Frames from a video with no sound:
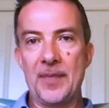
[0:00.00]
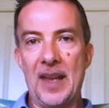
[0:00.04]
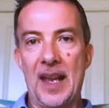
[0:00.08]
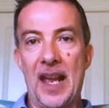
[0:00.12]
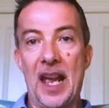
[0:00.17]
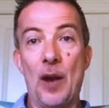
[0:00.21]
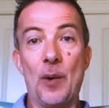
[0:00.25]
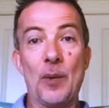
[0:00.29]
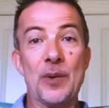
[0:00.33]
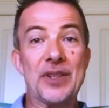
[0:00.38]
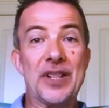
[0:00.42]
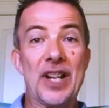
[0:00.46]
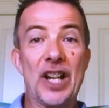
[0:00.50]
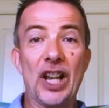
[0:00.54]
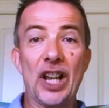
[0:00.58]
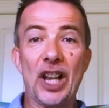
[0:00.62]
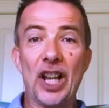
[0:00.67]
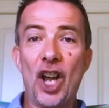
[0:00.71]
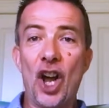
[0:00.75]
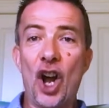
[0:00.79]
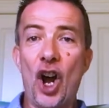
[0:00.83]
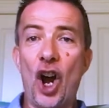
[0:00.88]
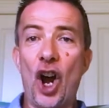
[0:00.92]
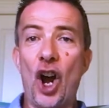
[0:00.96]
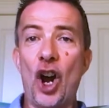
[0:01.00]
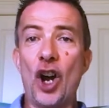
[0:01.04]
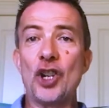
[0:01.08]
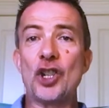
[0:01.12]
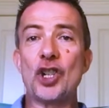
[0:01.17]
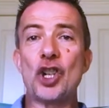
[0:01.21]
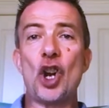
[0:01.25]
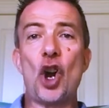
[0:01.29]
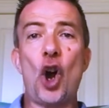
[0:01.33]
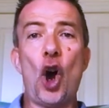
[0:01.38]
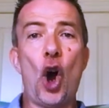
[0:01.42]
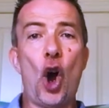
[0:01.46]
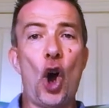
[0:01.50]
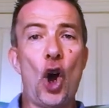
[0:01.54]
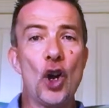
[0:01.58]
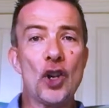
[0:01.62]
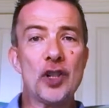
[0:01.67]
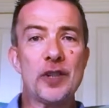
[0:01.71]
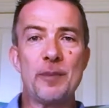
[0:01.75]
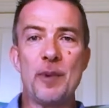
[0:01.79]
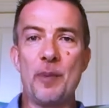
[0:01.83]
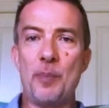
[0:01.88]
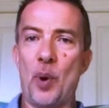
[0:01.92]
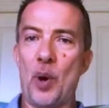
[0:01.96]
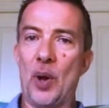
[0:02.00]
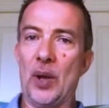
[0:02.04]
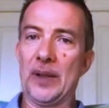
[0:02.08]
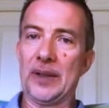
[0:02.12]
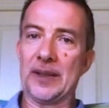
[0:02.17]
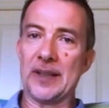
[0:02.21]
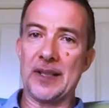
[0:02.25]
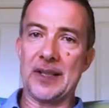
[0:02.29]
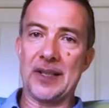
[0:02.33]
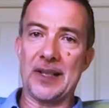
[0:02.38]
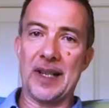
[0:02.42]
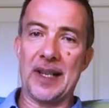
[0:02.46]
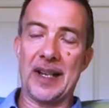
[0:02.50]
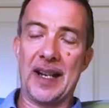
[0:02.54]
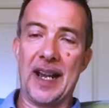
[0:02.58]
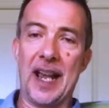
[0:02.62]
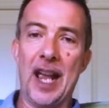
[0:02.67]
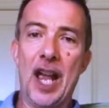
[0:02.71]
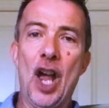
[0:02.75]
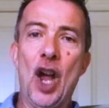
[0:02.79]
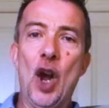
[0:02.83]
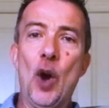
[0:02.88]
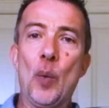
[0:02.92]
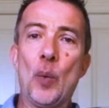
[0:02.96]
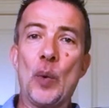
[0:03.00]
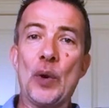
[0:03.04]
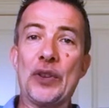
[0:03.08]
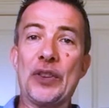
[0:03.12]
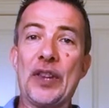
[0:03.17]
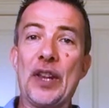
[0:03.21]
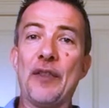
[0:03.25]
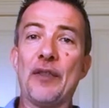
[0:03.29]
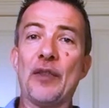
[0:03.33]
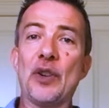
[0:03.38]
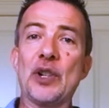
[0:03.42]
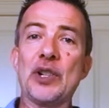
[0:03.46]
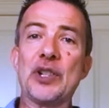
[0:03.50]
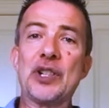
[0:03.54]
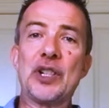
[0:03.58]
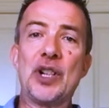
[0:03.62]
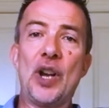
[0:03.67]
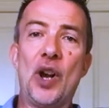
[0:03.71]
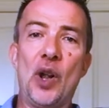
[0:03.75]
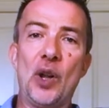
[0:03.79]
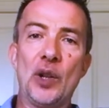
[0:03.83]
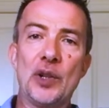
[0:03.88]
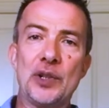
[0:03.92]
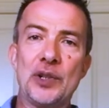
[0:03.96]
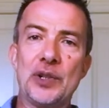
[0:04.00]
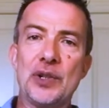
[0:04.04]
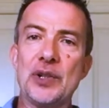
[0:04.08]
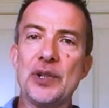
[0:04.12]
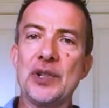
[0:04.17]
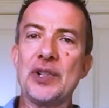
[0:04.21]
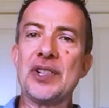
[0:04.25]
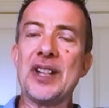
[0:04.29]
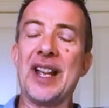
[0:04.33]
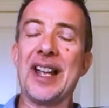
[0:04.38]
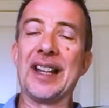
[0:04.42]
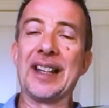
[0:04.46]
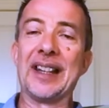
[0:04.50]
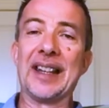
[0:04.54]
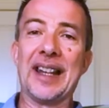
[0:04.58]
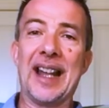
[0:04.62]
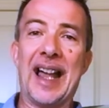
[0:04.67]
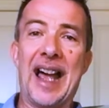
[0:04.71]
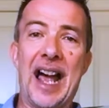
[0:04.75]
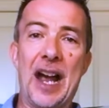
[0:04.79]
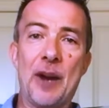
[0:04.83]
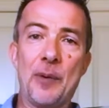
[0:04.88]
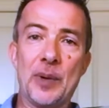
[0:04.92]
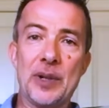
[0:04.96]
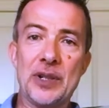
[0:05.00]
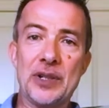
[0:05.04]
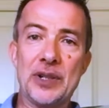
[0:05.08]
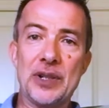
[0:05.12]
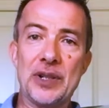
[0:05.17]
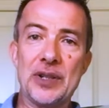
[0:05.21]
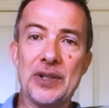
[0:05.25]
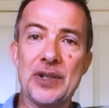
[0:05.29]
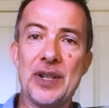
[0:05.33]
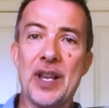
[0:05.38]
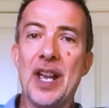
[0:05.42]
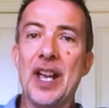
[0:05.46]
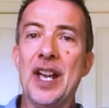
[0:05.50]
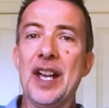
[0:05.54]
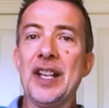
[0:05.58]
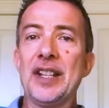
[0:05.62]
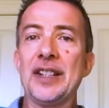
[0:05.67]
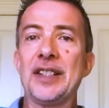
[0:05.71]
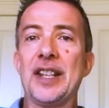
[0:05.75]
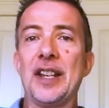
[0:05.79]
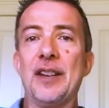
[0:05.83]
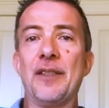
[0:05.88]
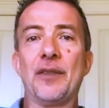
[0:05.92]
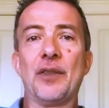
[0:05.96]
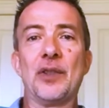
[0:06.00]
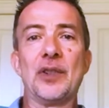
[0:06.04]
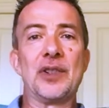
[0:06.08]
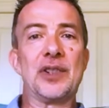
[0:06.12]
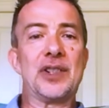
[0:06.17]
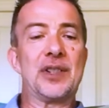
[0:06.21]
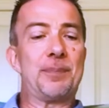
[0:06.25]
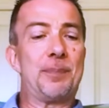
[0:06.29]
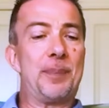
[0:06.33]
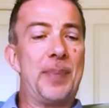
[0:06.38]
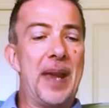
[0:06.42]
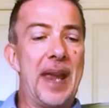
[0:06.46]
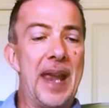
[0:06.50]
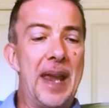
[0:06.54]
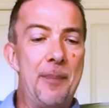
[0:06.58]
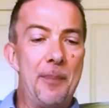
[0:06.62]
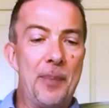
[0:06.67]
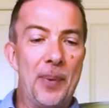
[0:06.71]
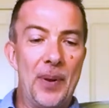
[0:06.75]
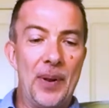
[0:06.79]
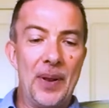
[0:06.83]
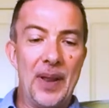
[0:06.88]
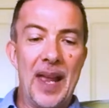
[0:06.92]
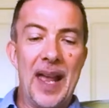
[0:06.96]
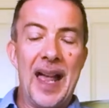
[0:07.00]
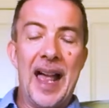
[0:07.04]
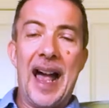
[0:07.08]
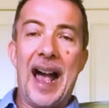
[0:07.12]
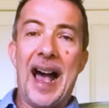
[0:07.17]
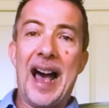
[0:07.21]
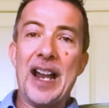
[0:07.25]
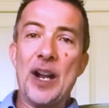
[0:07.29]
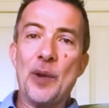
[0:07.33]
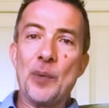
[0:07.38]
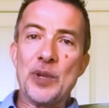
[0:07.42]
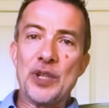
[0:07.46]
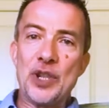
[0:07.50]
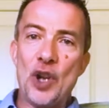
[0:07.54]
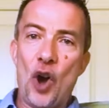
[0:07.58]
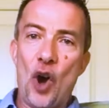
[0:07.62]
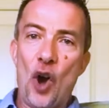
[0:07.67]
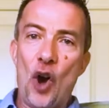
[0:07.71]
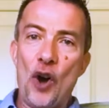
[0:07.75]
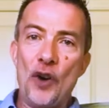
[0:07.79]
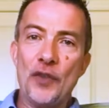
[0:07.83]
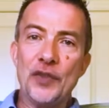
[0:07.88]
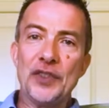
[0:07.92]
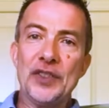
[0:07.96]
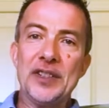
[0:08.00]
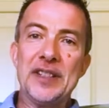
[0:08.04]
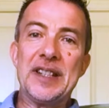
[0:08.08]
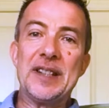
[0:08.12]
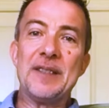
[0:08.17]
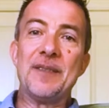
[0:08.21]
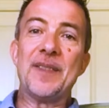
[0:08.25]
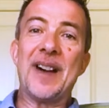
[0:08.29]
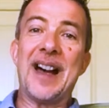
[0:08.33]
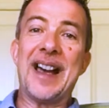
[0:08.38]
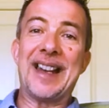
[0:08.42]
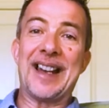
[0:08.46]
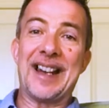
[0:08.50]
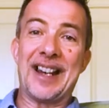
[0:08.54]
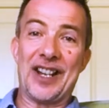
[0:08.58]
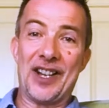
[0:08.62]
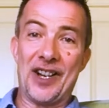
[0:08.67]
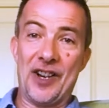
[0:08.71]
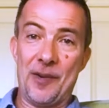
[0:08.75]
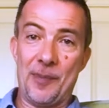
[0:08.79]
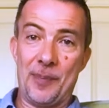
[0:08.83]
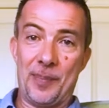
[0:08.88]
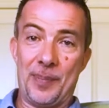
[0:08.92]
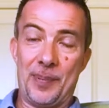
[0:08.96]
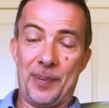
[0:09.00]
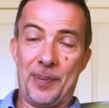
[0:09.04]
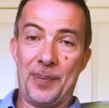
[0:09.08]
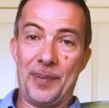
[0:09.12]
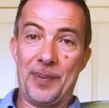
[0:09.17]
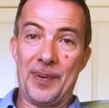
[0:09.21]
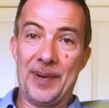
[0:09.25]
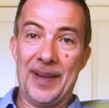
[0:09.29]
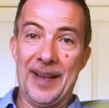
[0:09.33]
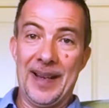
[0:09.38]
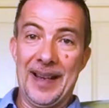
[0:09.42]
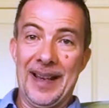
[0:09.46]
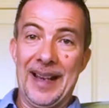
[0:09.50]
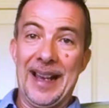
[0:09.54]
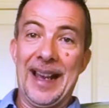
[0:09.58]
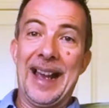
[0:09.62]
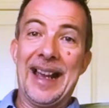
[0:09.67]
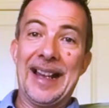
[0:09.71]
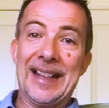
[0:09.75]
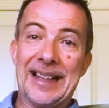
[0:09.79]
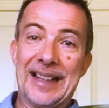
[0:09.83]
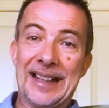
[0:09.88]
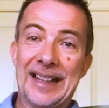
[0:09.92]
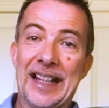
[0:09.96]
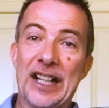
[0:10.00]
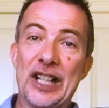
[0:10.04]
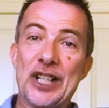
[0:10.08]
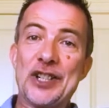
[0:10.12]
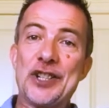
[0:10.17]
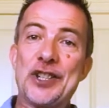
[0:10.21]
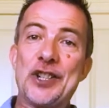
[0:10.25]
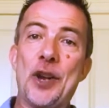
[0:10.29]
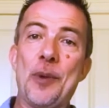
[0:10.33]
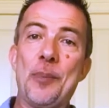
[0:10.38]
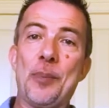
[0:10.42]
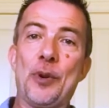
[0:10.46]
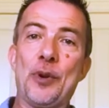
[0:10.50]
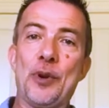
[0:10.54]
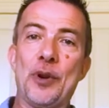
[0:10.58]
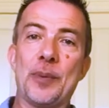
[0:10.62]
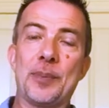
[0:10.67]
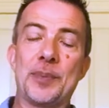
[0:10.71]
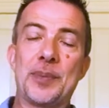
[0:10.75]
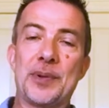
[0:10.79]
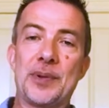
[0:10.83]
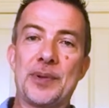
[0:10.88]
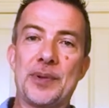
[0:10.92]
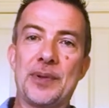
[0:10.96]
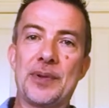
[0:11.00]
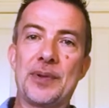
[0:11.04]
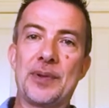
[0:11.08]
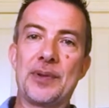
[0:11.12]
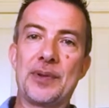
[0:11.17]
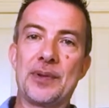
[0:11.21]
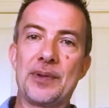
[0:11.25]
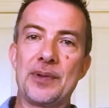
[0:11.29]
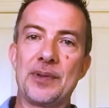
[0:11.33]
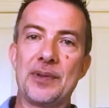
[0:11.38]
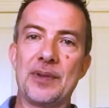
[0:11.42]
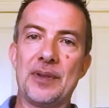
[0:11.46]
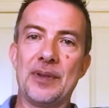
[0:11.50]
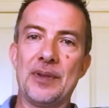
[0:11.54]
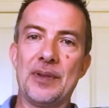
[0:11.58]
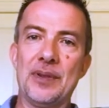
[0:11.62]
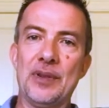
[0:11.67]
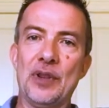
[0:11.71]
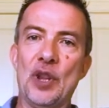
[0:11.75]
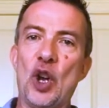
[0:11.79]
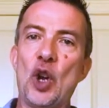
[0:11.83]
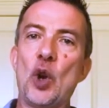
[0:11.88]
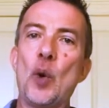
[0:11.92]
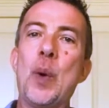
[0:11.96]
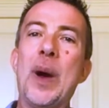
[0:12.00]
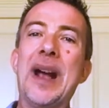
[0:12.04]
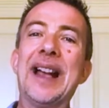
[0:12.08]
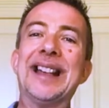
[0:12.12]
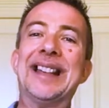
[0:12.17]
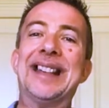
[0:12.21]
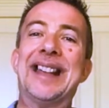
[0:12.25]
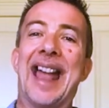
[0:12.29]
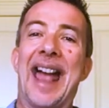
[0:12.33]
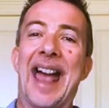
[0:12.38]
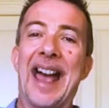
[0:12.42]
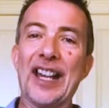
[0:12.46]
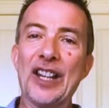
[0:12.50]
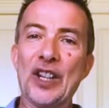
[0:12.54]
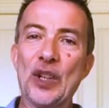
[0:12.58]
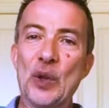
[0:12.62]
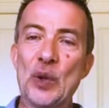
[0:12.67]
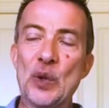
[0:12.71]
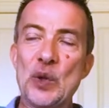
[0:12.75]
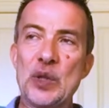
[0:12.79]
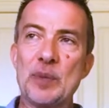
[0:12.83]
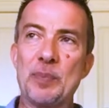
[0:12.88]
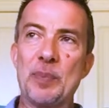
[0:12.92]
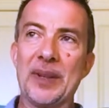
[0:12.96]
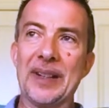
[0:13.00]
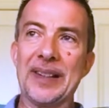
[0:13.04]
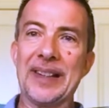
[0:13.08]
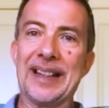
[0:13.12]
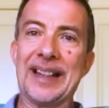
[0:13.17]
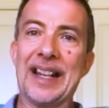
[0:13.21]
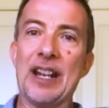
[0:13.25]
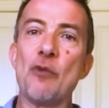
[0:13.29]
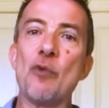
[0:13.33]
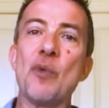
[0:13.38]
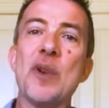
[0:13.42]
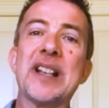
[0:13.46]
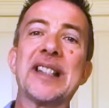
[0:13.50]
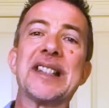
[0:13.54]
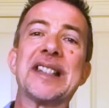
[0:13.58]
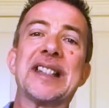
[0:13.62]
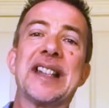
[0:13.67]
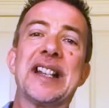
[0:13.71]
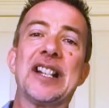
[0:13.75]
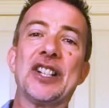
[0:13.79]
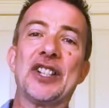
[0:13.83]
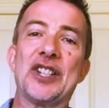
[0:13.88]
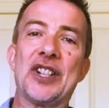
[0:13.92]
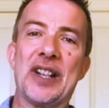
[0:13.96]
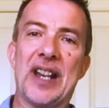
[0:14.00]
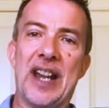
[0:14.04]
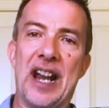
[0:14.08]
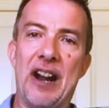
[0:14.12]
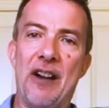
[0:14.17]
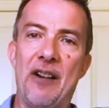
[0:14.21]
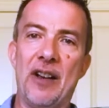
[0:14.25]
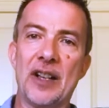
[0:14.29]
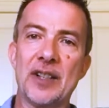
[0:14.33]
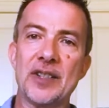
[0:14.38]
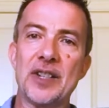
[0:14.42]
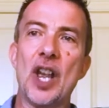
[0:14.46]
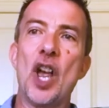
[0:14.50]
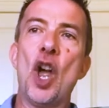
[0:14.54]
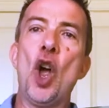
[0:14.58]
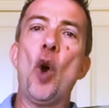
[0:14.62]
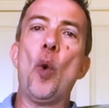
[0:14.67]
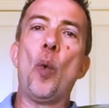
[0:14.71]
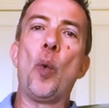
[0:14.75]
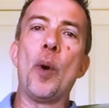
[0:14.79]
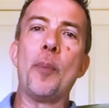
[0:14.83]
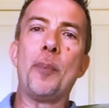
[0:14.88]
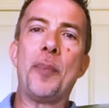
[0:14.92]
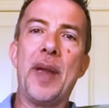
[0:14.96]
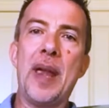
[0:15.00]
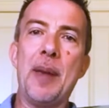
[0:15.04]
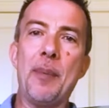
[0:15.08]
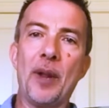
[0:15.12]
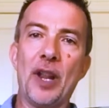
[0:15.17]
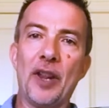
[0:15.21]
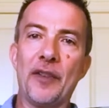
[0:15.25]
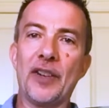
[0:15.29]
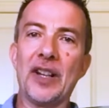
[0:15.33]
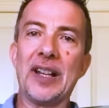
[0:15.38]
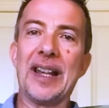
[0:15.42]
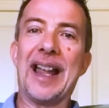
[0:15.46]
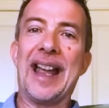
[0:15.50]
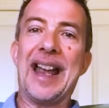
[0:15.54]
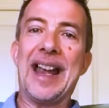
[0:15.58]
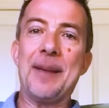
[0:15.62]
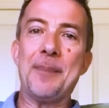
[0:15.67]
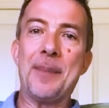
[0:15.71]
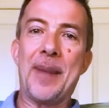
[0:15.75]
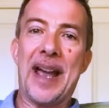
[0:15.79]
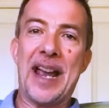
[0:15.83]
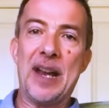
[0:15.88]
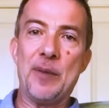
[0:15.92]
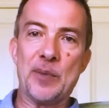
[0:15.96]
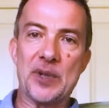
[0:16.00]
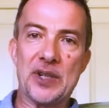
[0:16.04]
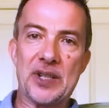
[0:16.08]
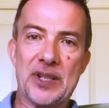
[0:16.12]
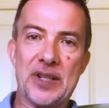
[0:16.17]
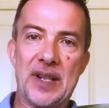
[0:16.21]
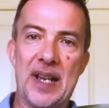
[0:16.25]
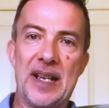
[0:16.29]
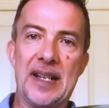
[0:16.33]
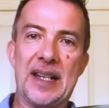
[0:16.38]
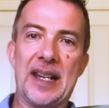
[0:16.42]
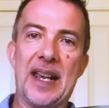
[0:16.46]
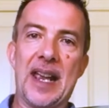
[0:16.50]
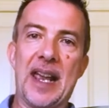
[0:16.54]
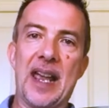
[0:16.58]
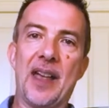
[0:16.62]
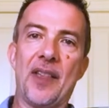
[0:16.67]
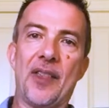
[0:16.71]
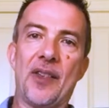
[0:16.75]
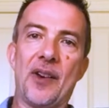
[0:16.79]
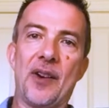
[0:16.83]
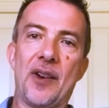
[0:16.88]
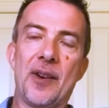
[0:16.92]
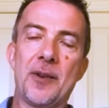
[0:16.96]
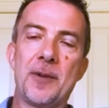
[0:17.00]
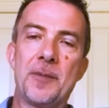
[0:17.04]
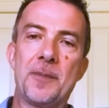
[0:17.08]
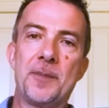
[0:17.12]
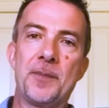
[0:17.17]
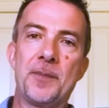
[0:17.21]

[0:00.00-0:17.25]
It was a large cosmopolitan city with diverse cultures and languages, diverse people, and it was often divided up into little subgroups. Not quite ghettos, but little residential areas where people of a like mind would stay together.